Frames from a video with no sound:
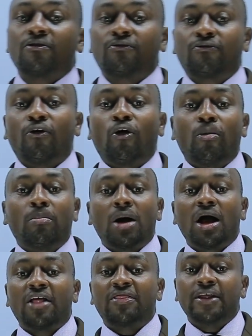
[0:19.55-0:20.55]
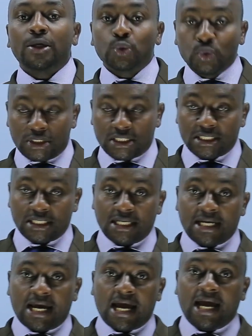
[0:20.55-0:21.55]
form the root
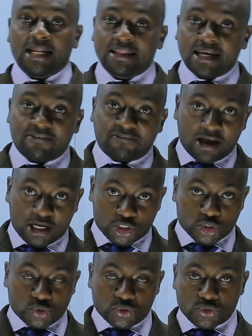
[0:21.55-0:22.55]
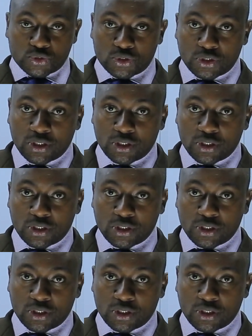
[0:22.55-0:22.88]
and their functions.